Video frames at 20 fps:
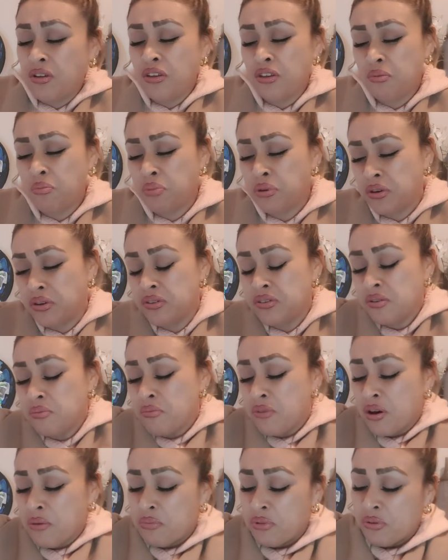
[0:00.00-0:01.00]
don't know, your
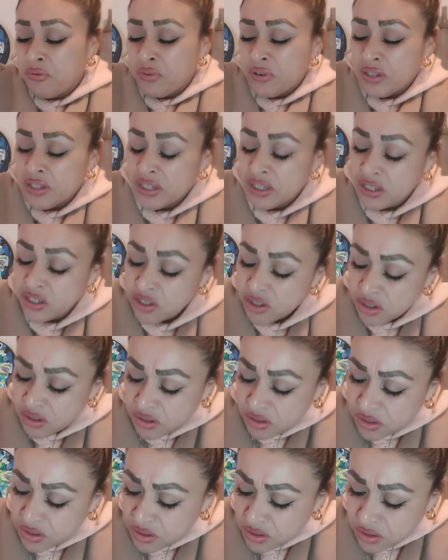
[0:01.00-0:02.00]
person might be
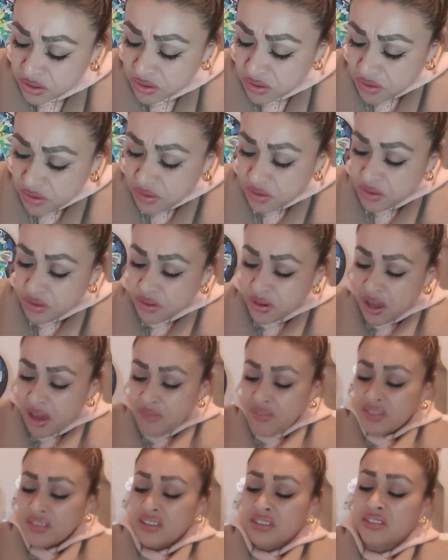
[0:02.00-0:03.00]
religious.
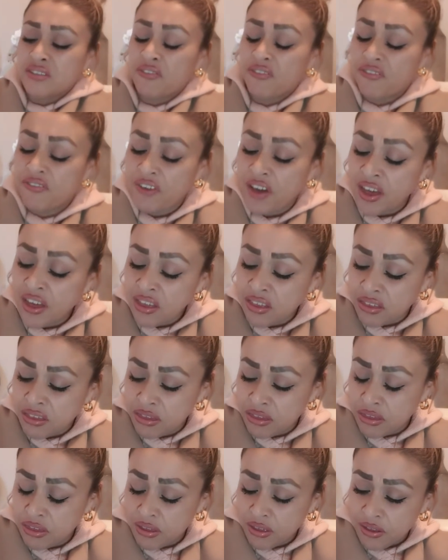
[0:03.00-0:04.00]
Having this faith.
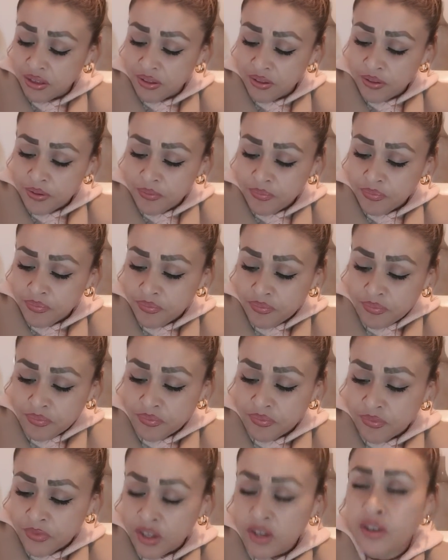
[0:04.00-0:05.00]

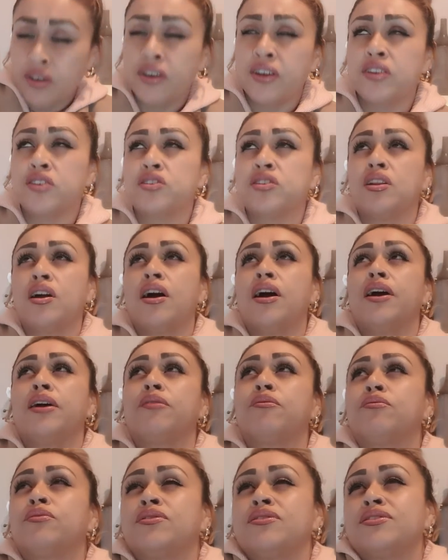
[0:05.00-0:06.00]
You know, it's
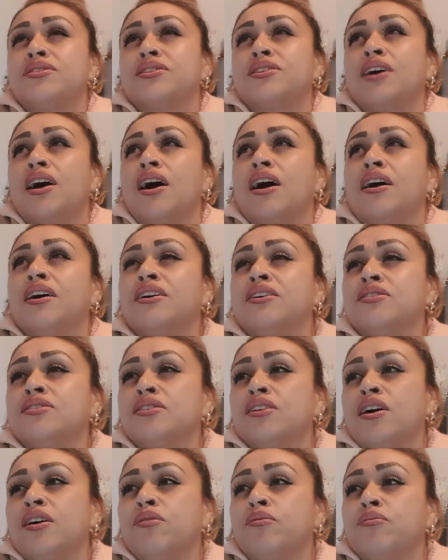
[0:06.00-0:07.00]
like, or the star,
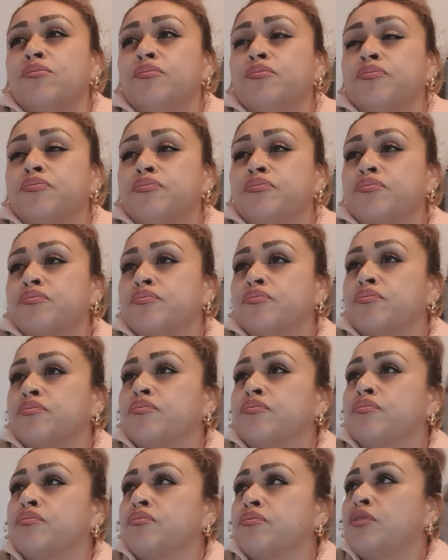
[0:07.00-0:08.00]
it's like,
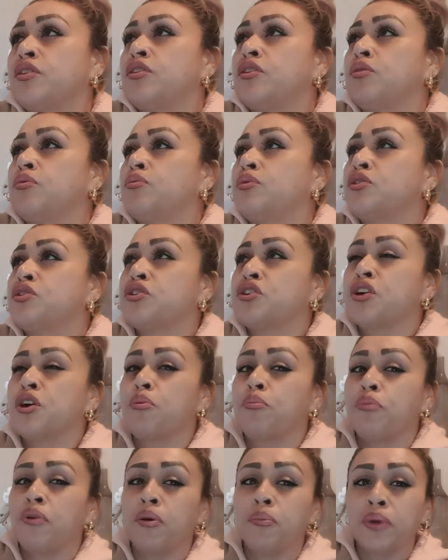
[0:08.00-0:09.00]
you know,
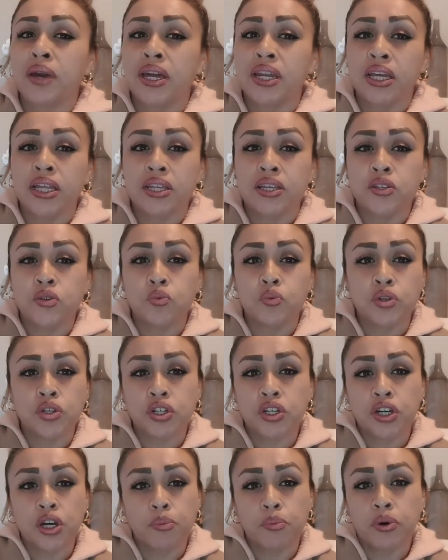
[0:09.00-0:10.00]
wishing, I'm getting this
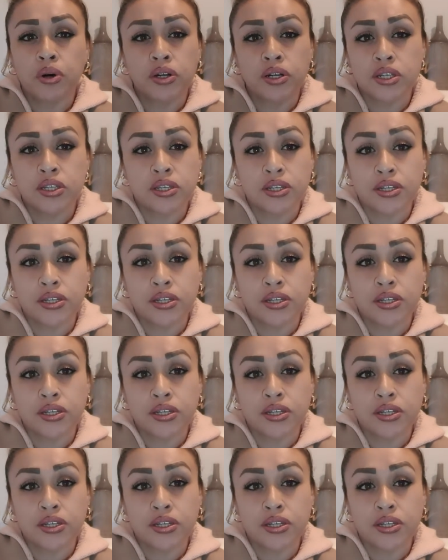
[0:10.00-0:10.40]
wishing upon a